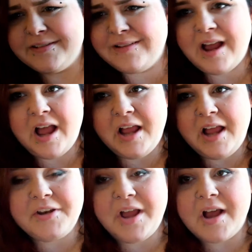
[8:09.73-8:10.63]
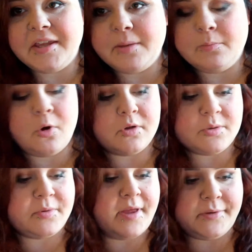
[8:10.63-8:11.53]
I could not get molds
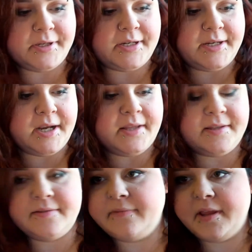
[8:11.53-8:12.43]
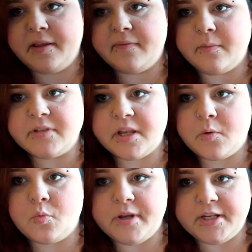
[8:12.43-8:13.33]
without getting anything that was like
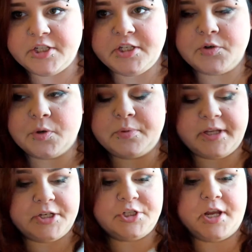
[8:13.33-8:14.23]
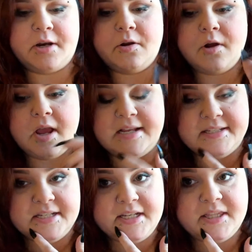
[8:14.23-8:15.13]
Ouija or Planchette.
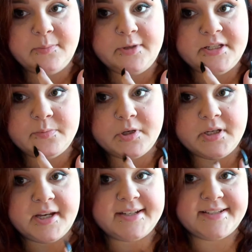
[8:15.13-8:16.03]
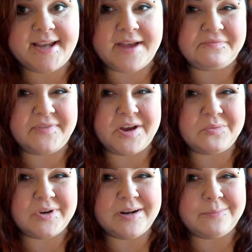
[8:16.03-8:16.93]
Didn't get the Ouija board yet because I haven't found
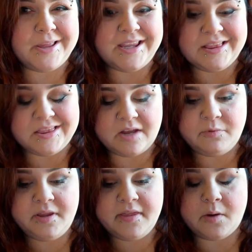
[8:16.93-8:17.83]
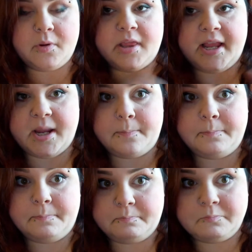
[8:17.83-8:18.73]
one I'm like in love with. I would like a
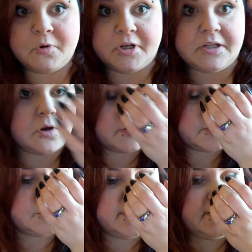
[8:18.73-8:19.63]
pretty large one,